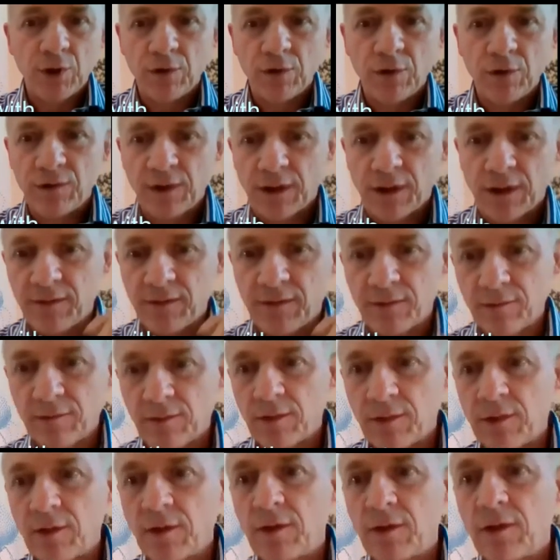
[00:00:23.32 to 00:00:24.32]
Perfect.
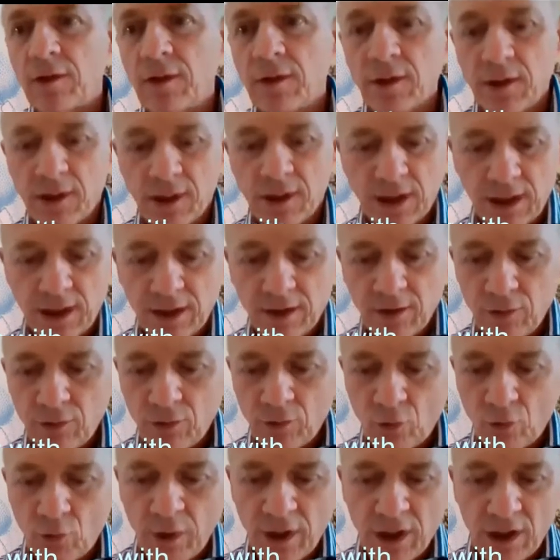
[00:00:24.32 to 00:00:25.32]

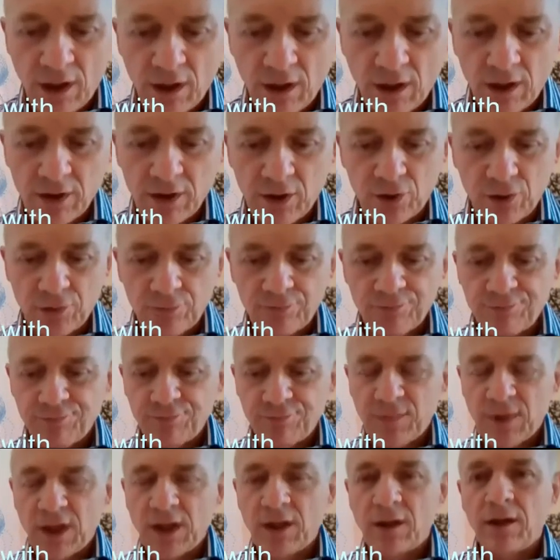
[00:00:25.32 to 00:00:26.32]
And we are go.
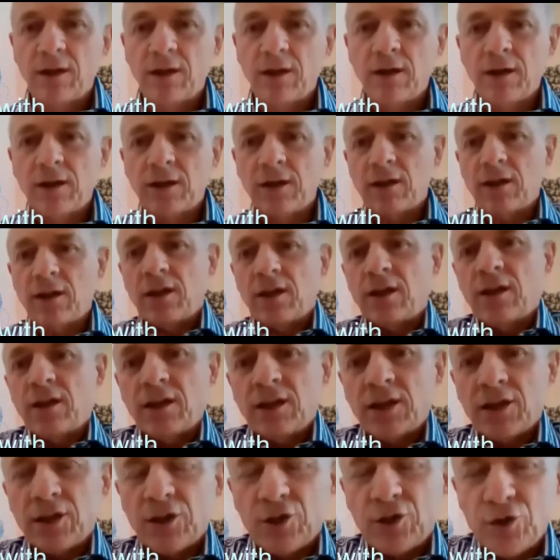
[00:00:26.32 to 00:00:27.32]

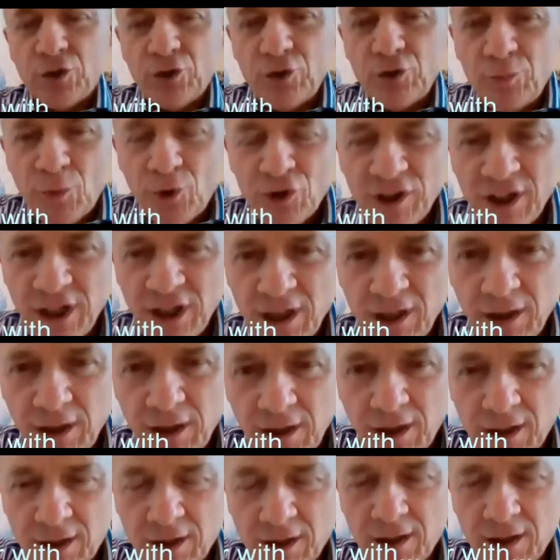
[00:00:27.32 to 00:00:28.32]
Good
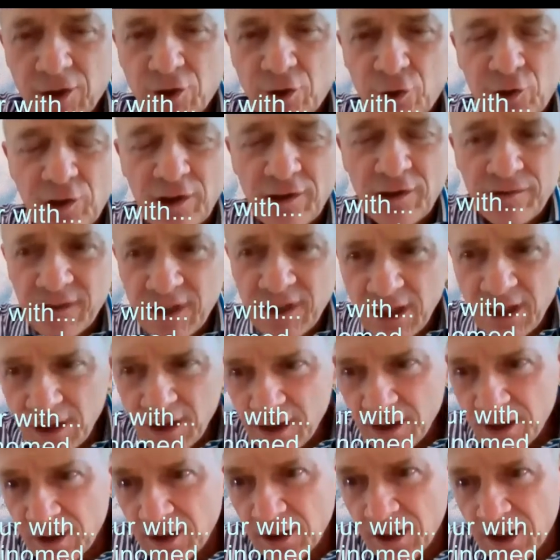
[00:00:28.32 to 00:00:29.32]
morning, good
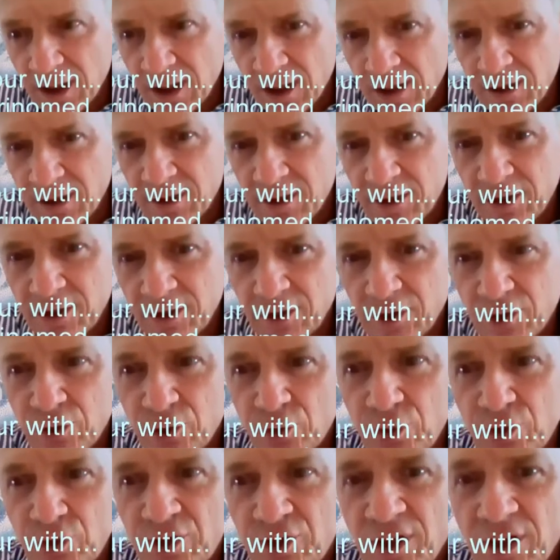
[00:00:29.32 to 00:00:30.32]
evening, and
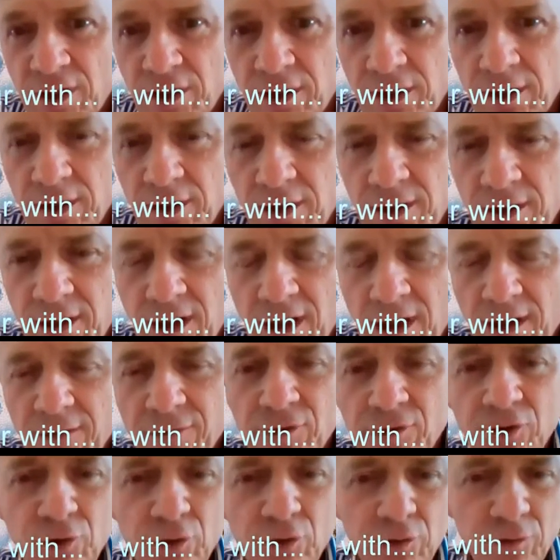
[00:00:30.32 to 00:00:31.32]
good
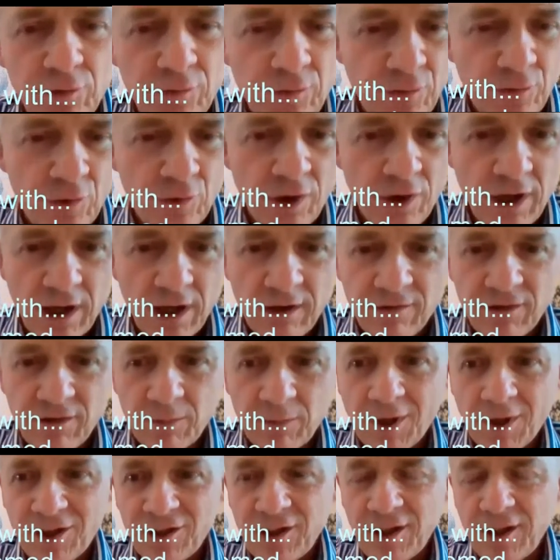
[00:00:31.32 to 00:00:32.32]
afternoon for
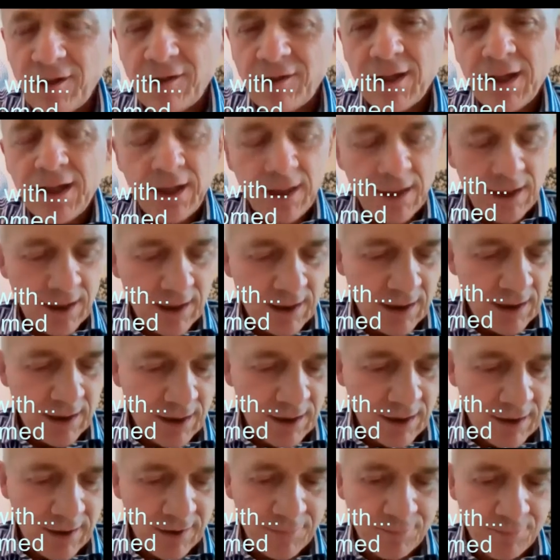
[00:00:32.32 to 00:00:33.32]
everybody.
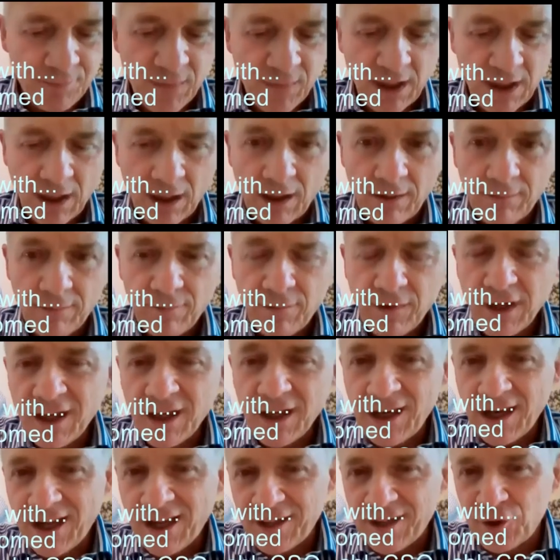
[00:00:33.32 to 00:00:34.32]
I'm very
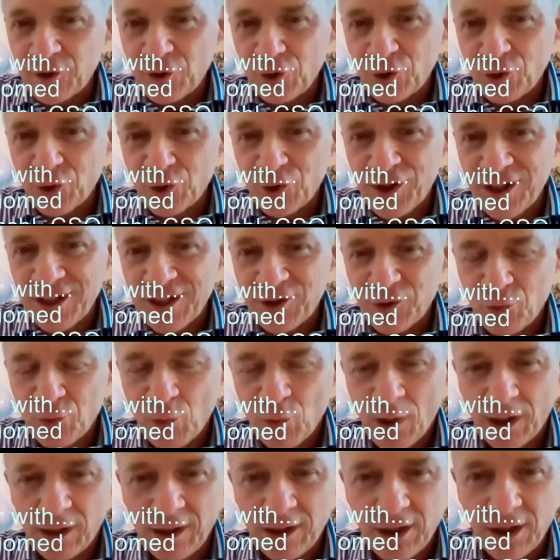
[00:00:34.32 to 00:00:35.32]
glad, you know, today to
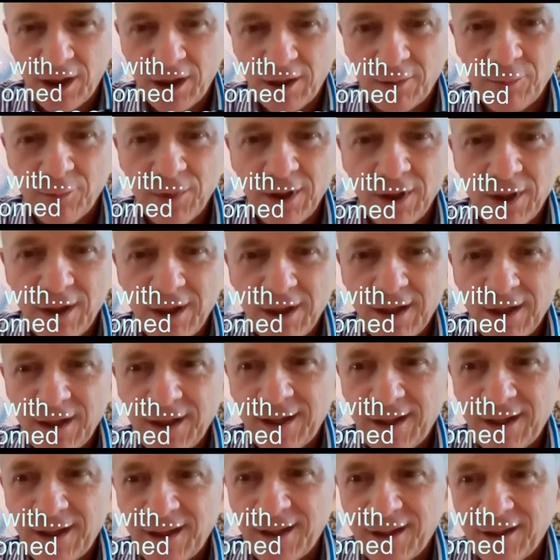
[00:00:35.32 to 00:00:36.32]
welcome
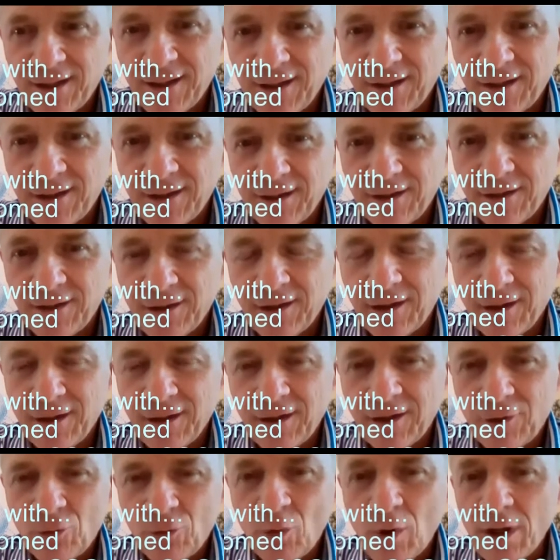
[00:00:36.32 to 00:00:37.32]

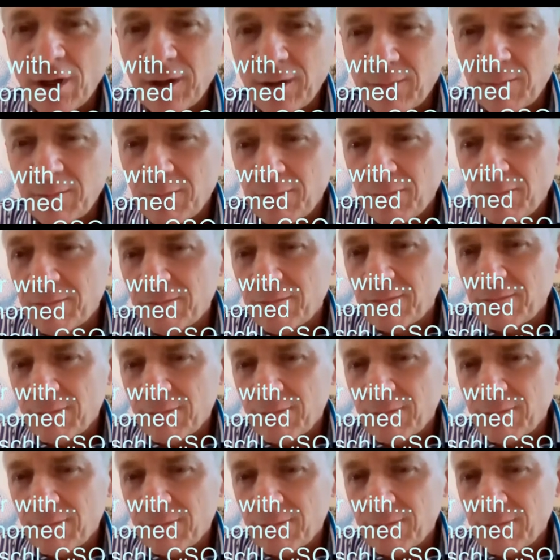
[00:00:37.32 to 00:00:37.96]
one